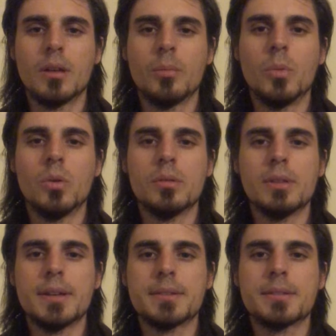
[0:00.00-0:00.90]
more or
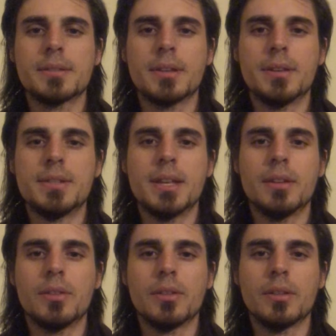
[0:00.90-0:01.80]
less
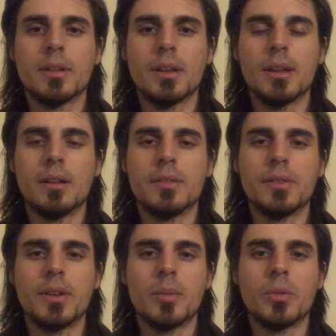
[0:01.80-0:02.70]
content and
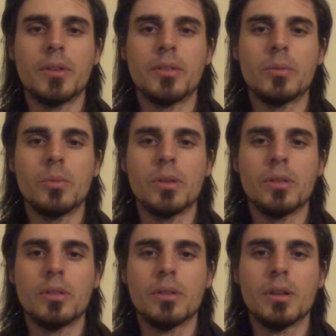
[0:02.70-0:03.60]
staying present with
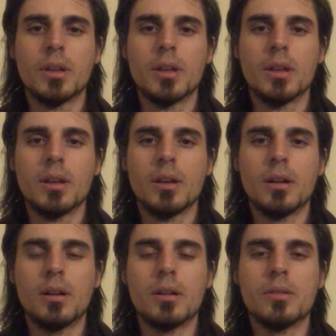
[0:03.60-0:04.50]

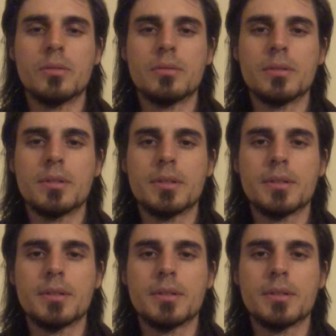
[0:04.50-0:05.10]
our own